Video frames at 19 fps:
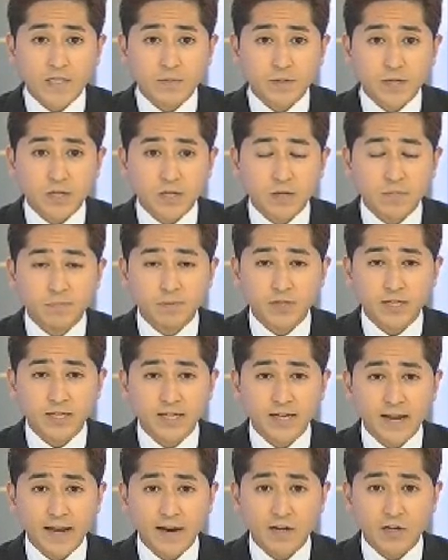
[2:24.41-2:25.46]
has been
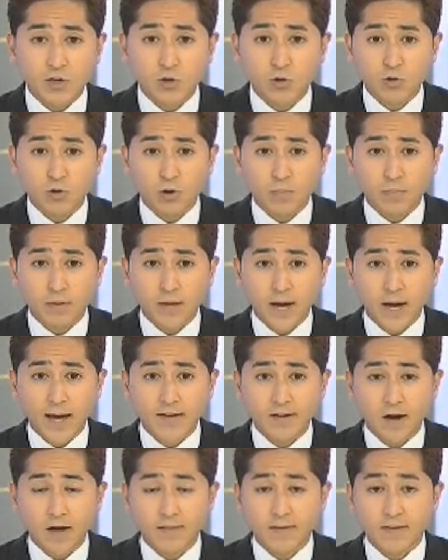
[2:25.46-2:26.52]
completed at a nuclear
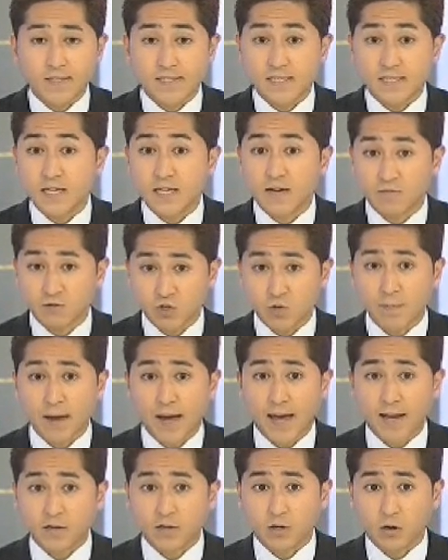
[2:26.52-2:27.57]
plant on the Sea of
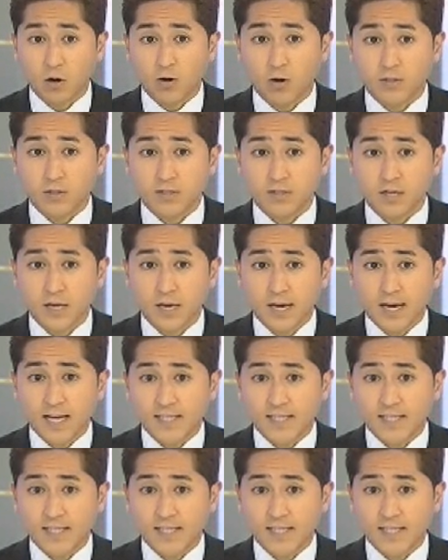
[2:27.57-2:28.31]
Japan coast.